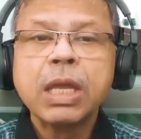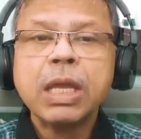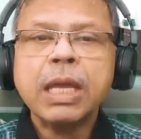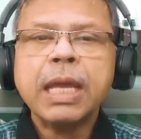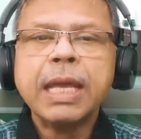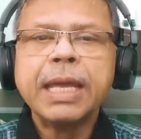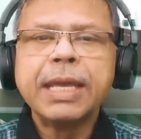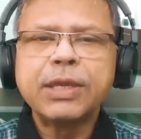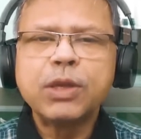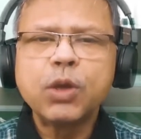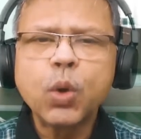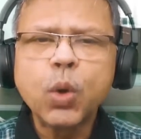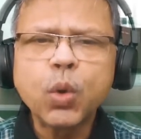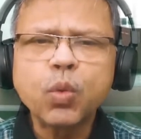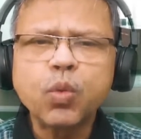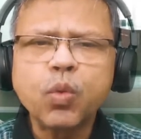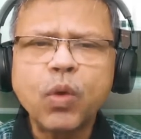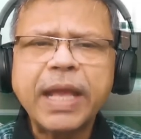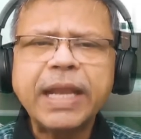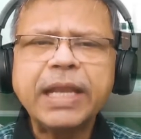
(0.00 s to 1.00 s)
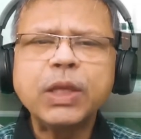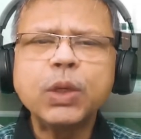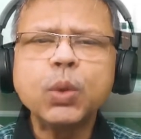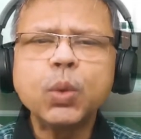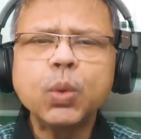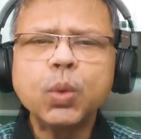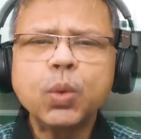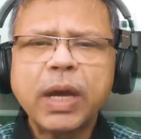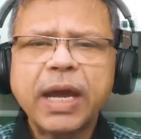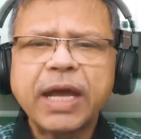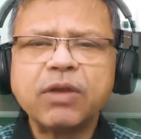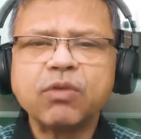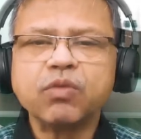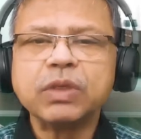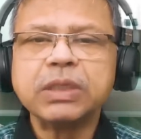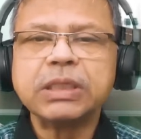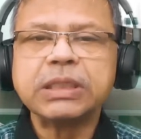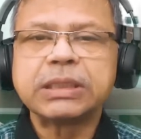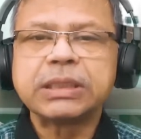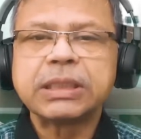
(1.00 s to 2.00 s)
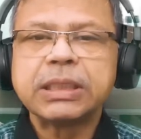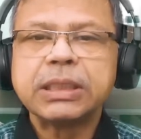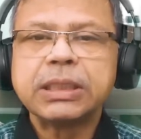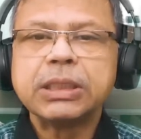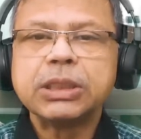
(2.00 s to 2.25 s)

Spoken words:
Your value and worth